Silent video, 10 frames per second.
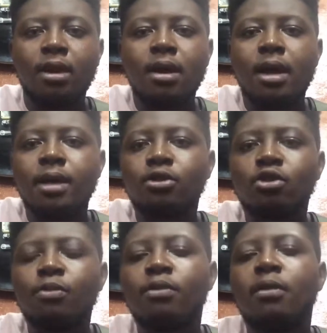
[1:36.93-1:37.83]
And so
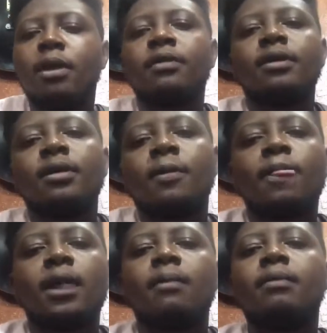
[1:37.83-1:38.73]
you probably
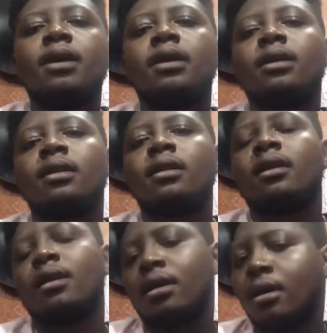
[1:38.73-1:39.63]
been
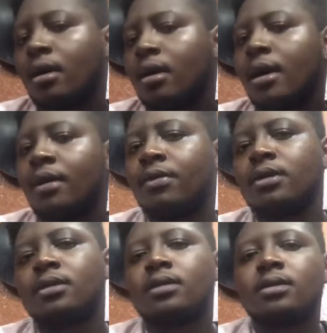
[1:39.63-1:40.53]
hearing
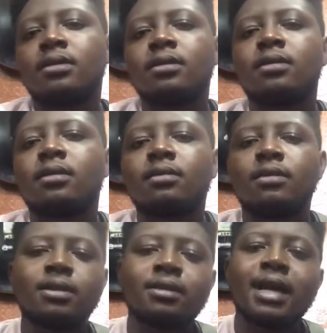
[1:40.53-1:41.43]
this
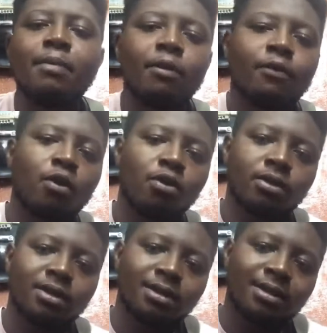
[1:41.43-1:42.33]
type of chord,
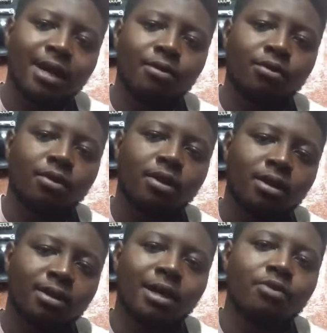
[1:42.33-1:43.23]
the
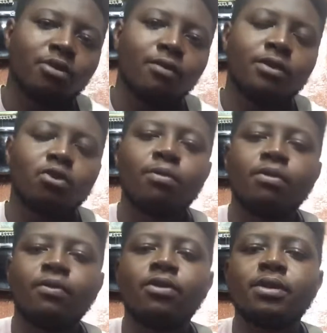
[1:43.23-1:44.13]
sounding of this
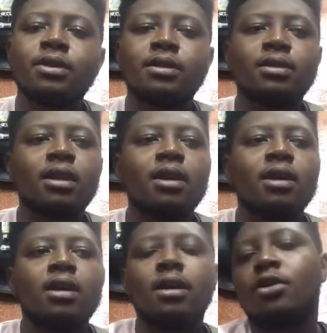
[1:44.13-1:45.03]
open voicings
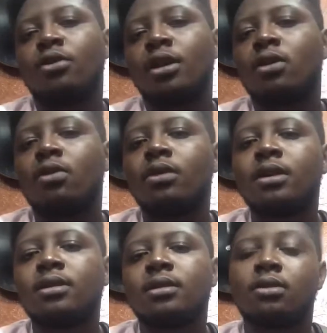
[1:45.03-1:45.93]
in your
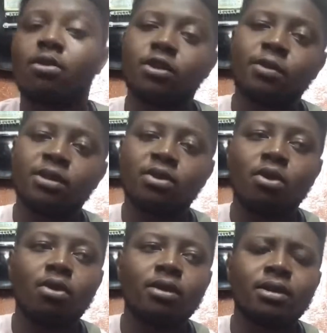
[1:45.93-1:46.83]
recordings, in gospel
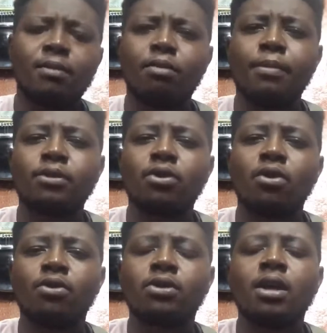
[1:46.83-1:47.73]
songs, in pop
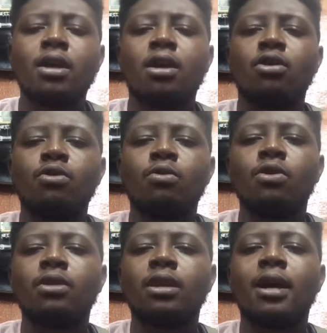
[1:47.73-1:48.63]
songs, and you're
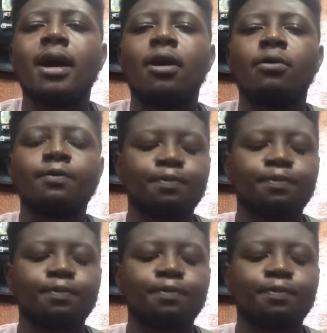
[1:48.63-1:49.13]
wondering how